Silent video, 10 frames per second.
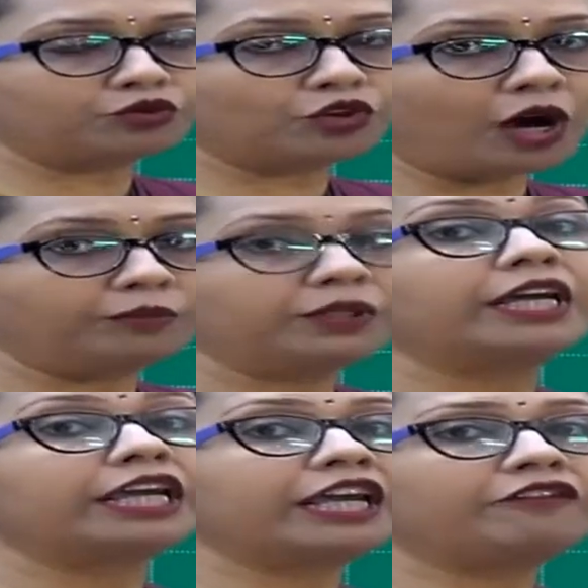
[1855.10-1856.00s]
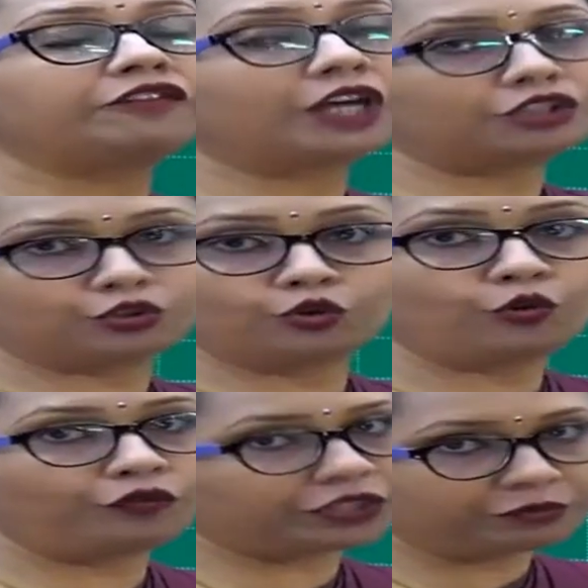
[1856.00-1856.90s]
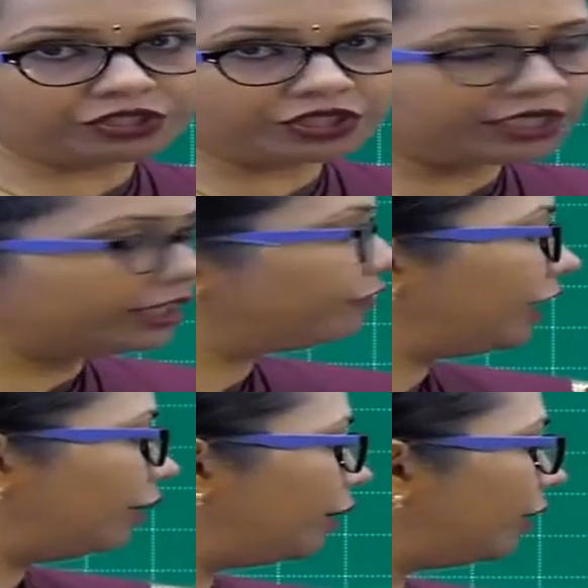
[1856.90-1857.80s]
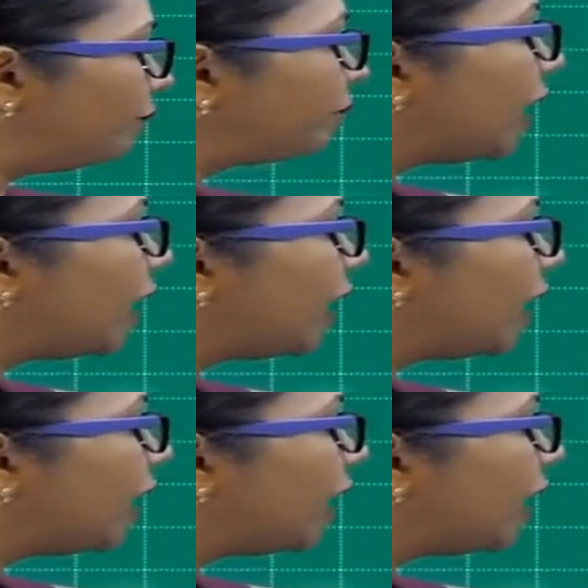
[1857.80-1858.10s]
absorbed if there is no vitamin D available.